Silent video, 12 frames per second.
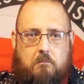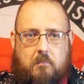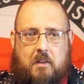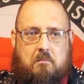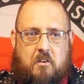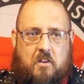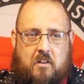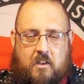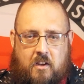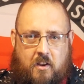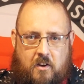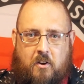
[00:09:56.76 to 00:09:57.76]
Like,
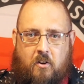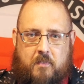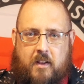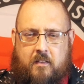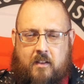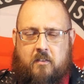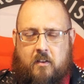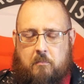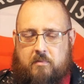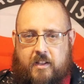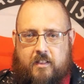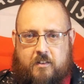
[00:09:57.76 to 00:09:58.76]
you know that's a
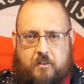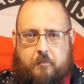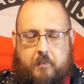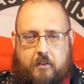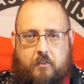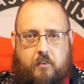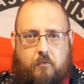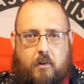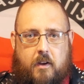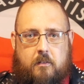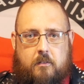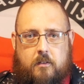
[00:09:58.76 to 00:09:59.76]
complete logical fallacy,
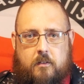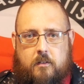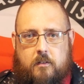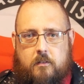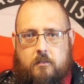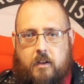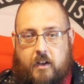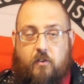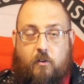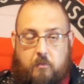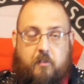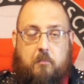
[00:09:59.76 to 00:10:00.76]
right? In
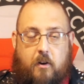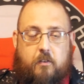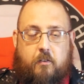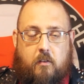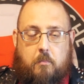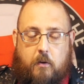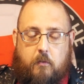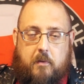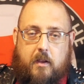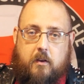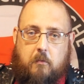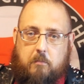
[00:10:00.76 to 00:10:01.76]
terms of Marxism, that would
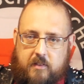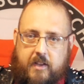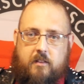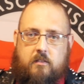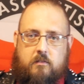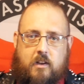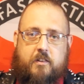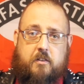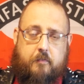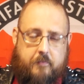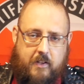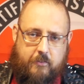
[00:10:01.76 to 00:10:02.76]
be a complete logical
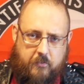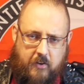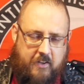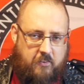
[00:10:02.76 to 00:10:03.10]
fallacy. It